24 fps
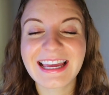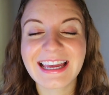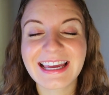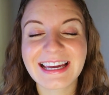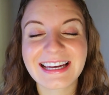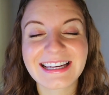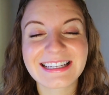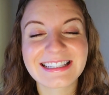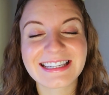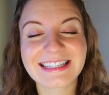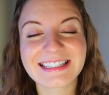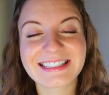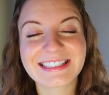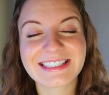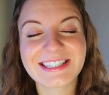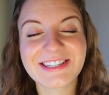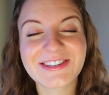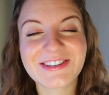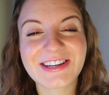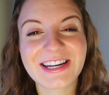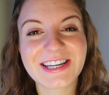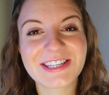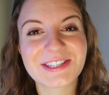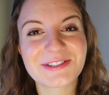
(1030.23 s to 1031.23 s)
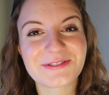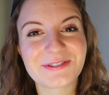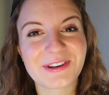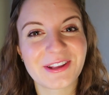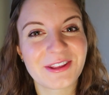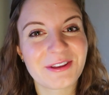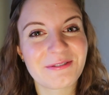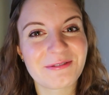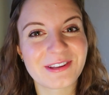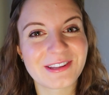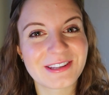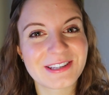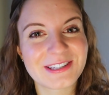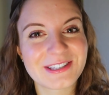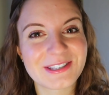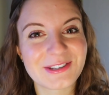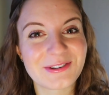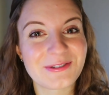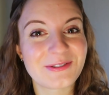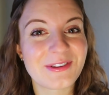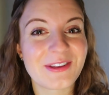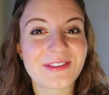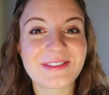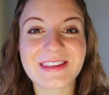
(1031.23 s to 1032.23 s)
and I'll see you guys really, really
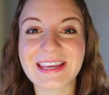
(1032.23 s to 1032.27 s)
soon.